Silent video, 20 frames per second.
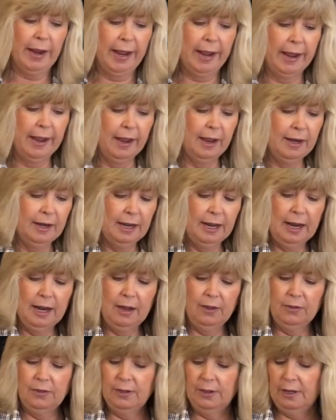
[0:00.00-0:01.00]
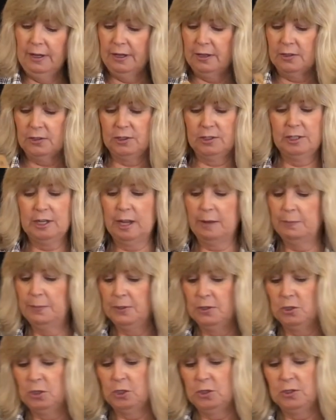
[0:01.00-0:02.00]
and now the next step
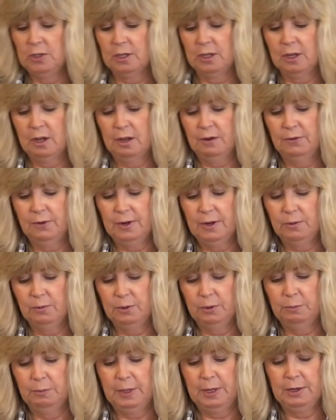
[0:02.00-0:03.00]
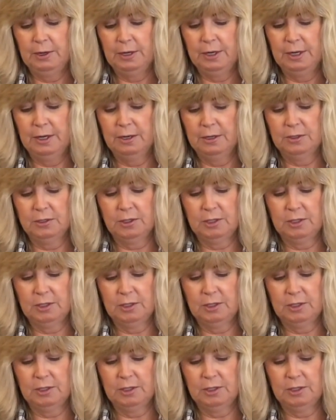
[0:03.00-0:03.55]
is just to cover it with marinara